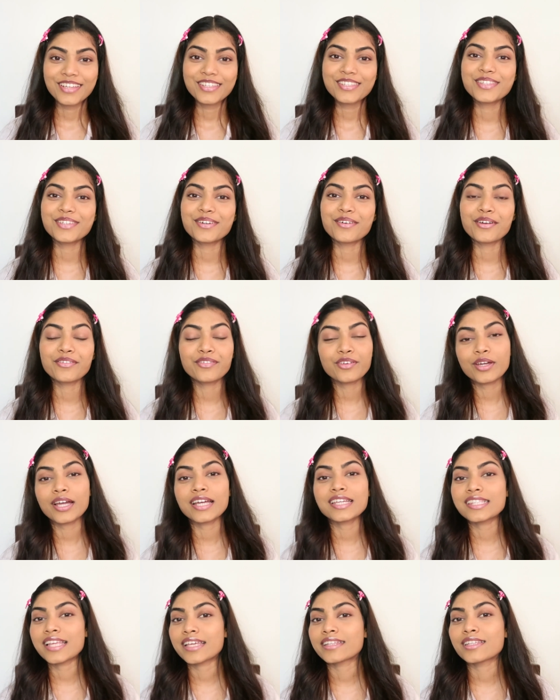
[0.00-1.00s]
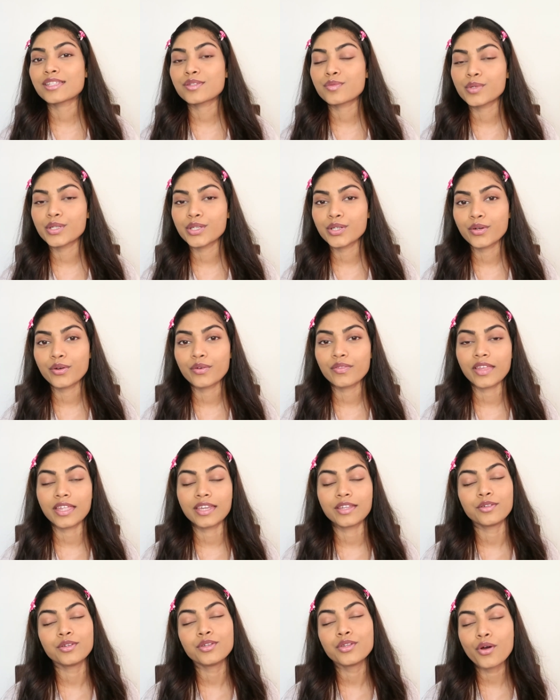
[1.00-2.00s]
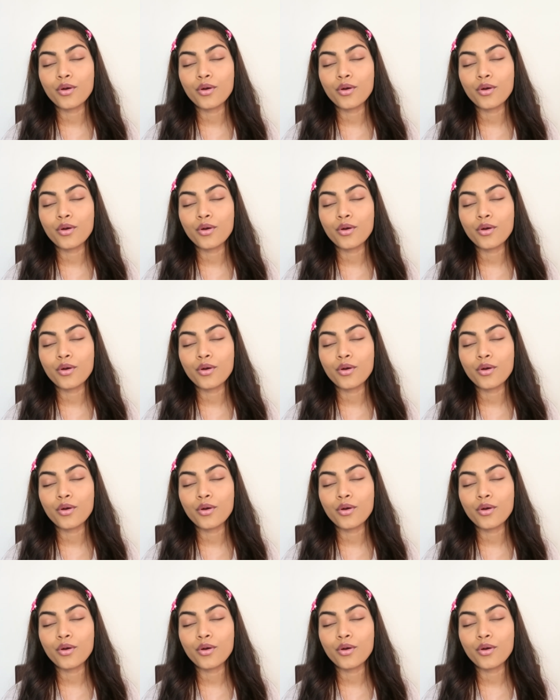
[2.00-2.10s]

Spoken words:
So if you guys like this video, then